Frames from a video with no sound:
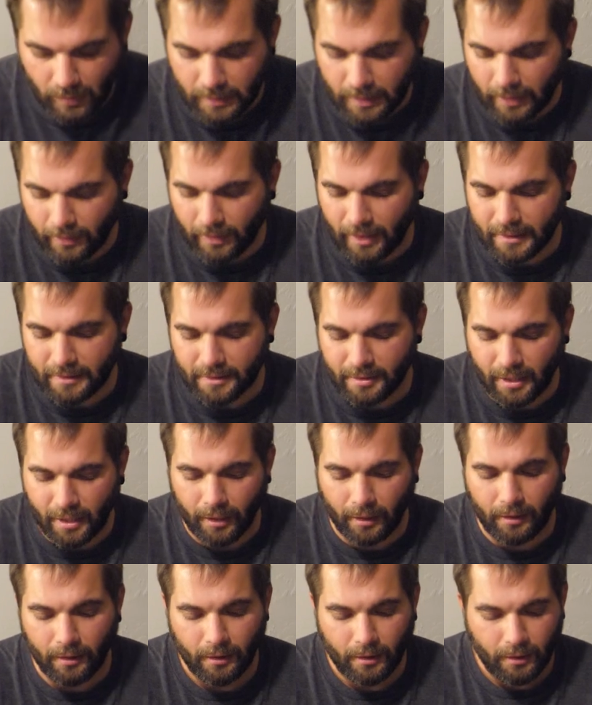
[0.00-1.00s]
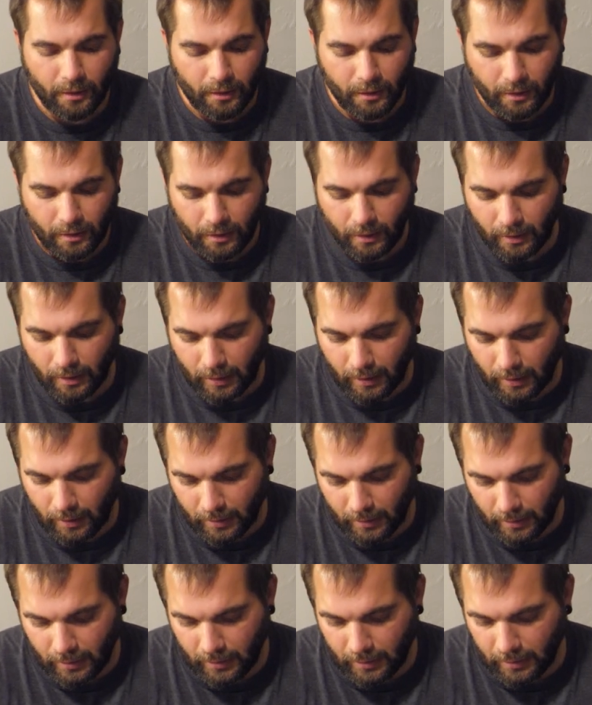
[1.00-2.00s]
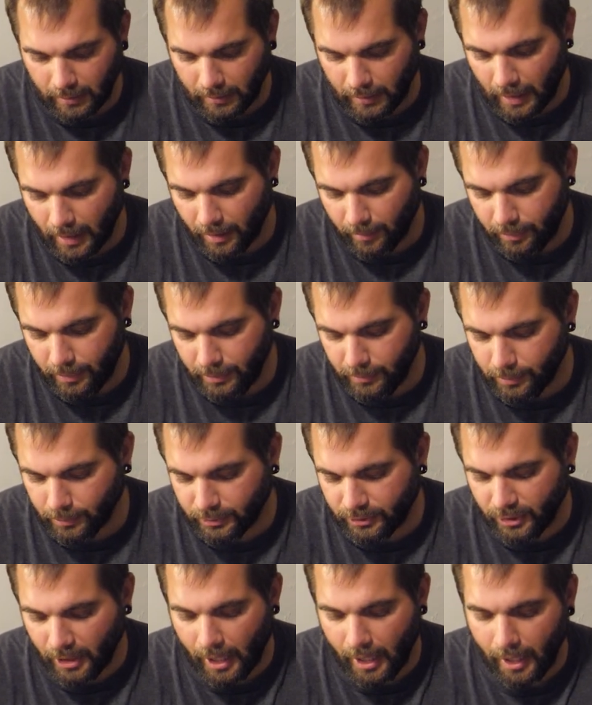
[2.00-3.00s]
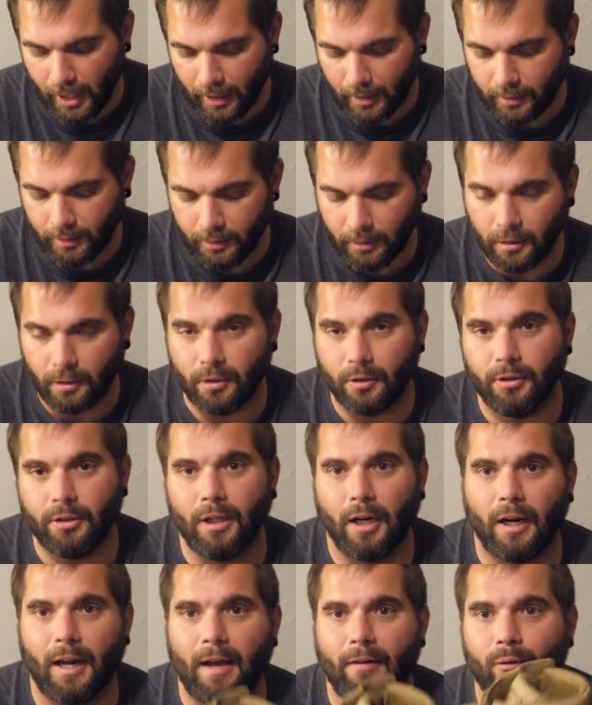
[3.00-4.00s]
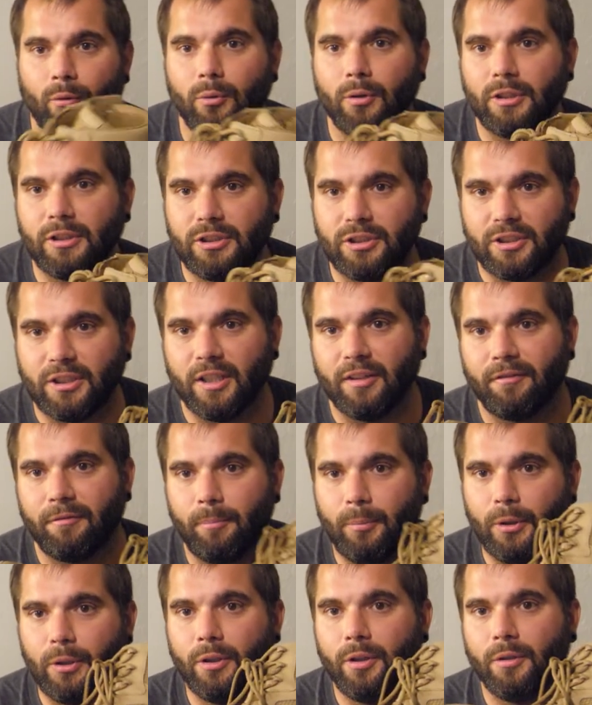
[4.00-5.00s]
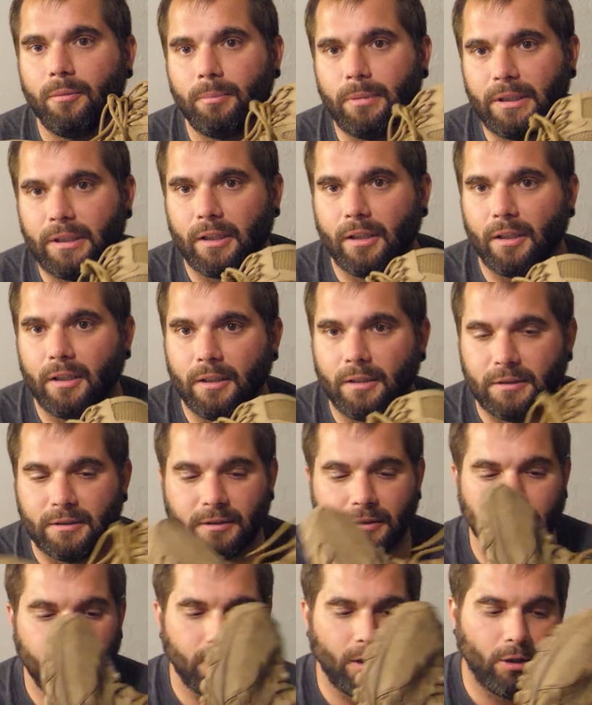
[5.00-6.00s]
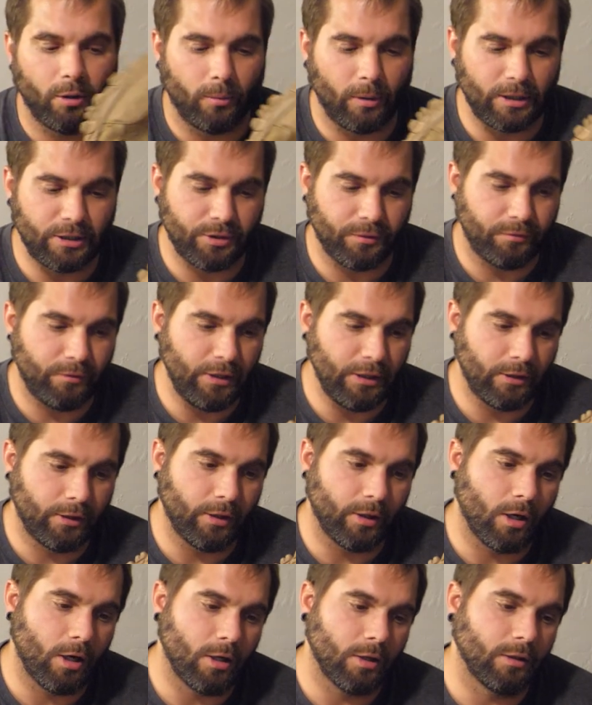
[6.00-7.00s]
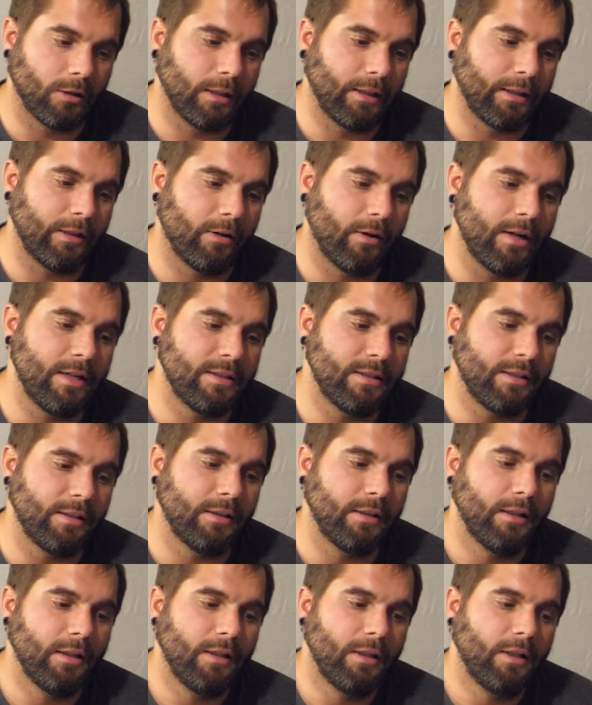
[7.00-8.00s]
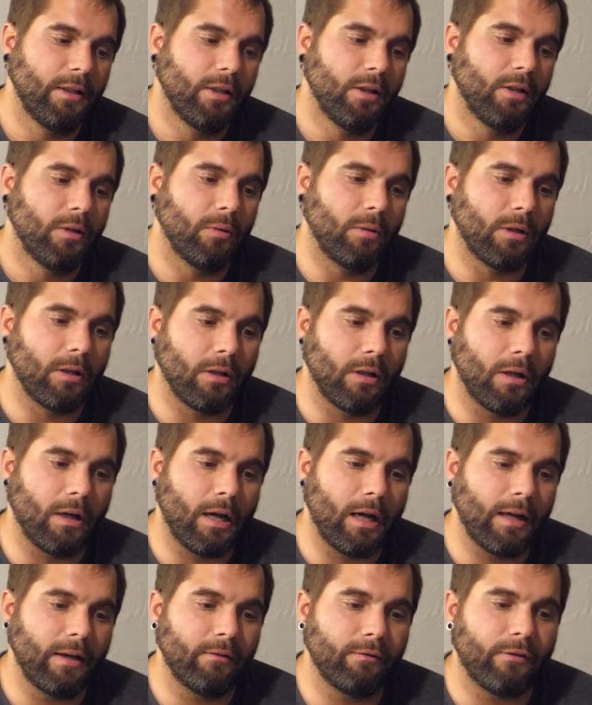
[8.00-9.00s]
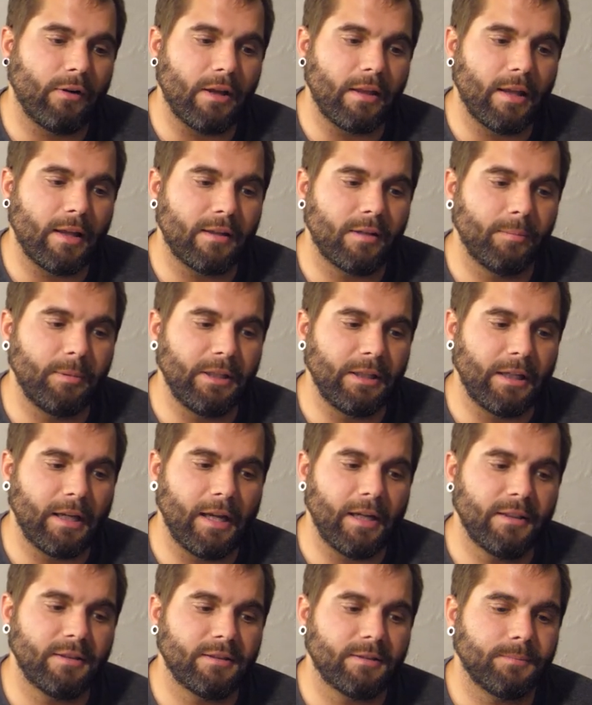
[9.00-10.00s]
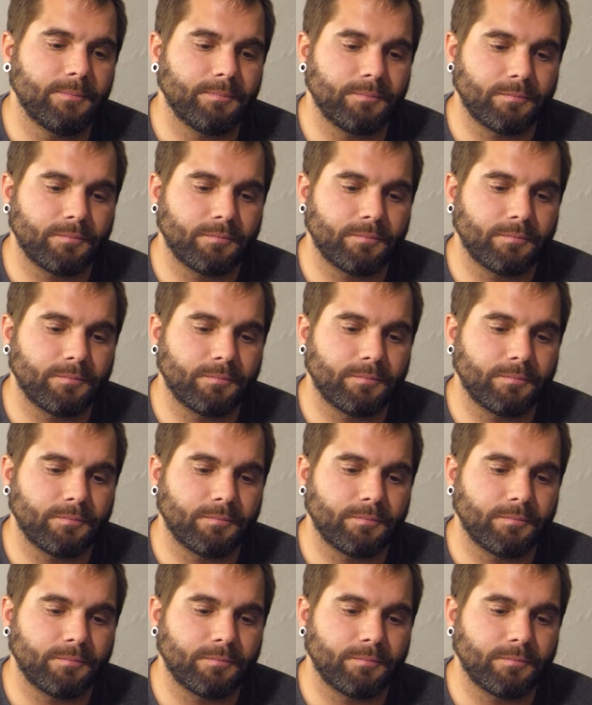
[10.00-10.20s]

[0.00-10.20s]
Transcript: Now that said, uh, a lot of people said, you know, you gotta have a really stiff boot because otherwise your feet are gonna hurt like crazy. Well, I didn't find that to be the case.